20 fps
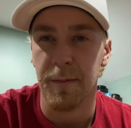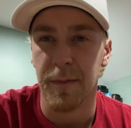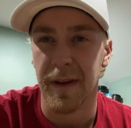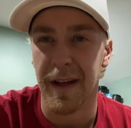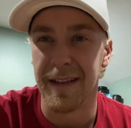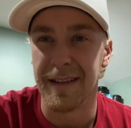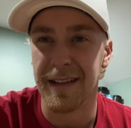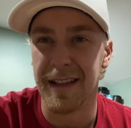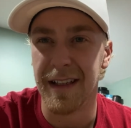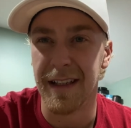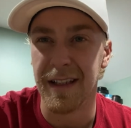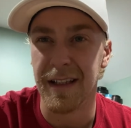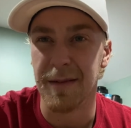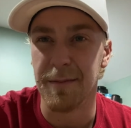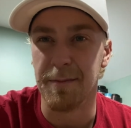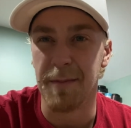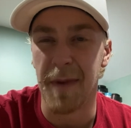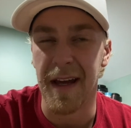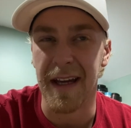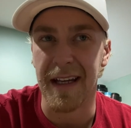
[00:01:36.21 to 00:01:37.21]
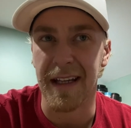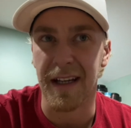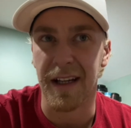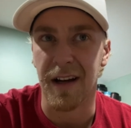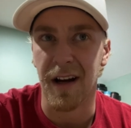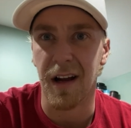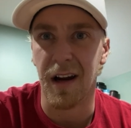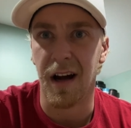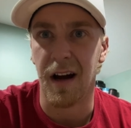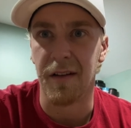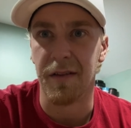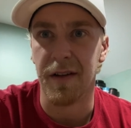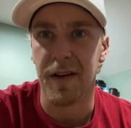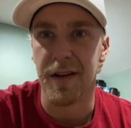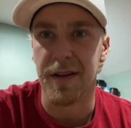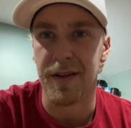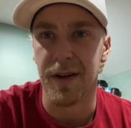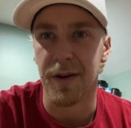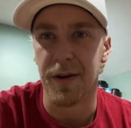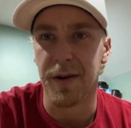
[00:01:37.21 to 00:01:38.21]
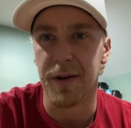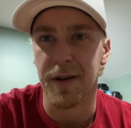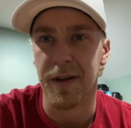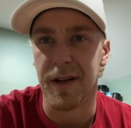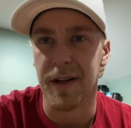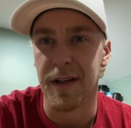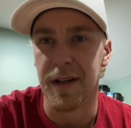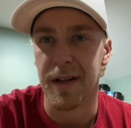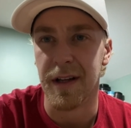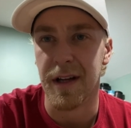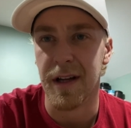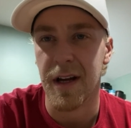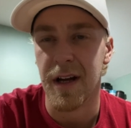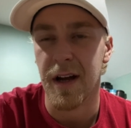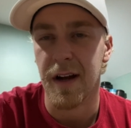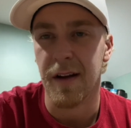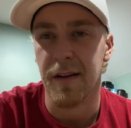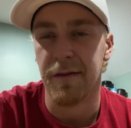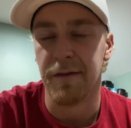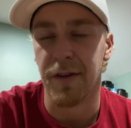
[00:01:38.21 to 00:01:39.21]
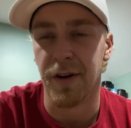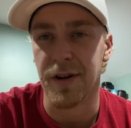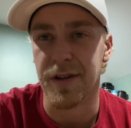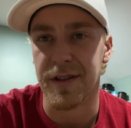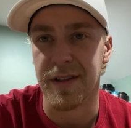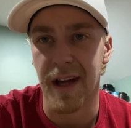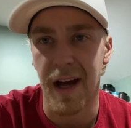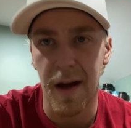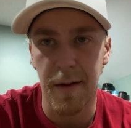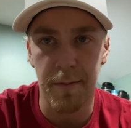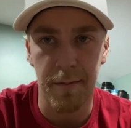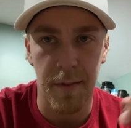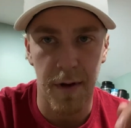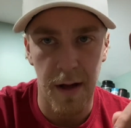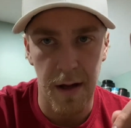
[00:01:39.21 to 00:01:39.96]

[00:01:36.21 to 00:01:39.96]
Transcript: let's get into making a cutoff. So first step